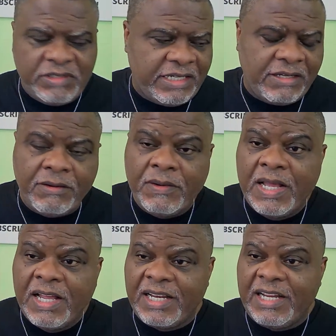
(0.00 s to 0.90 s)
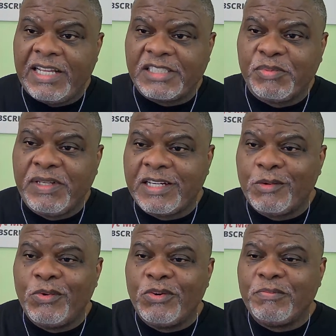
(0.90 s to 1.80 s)
around. Last week I
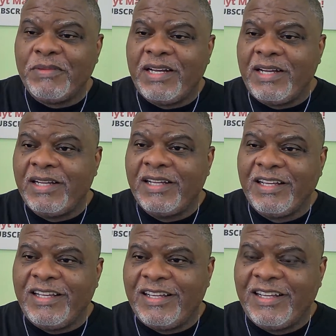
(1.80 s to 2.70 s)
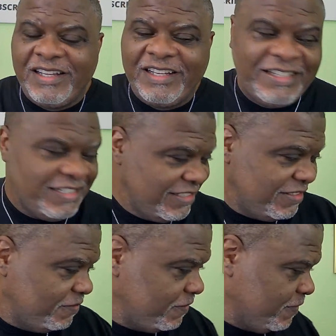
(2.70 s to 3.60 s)
wore my, huh,
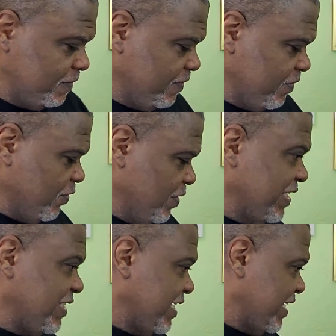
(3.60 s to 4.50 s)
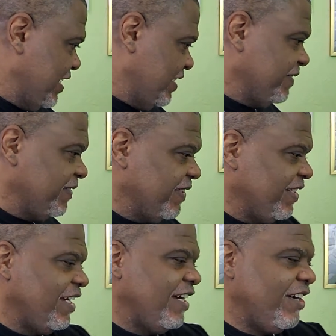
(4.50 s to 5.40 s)
where's that?
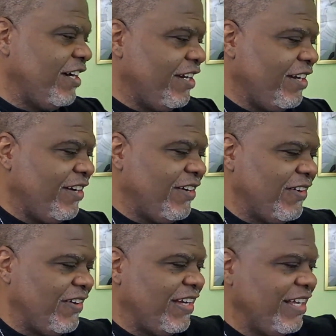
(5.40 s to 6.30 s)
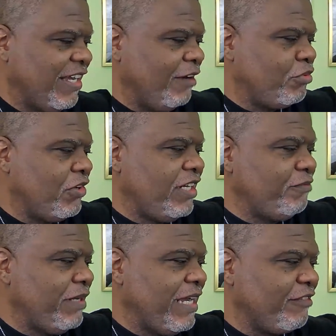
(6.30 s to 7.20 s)
Oh, I brought
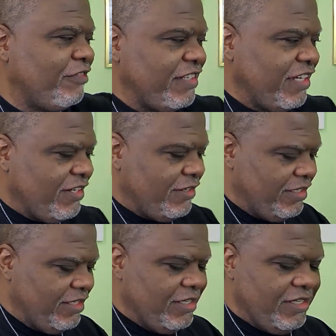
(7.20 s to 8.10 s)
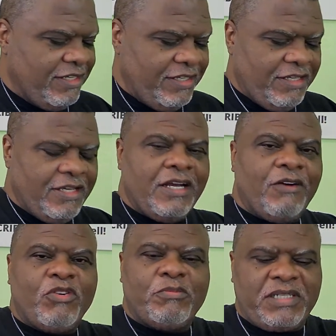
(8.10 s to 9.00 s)
it back for y'all. I
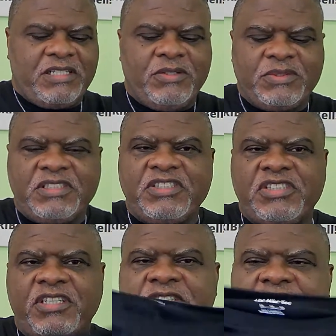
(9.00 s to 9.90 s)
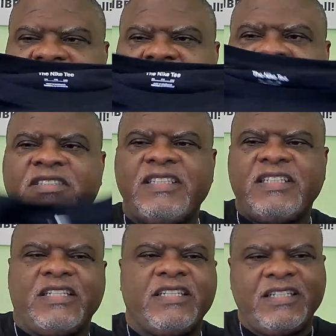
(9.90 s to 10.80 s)
wore my golden shirt
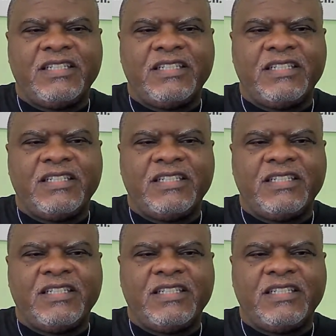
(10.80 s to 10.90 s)
jersey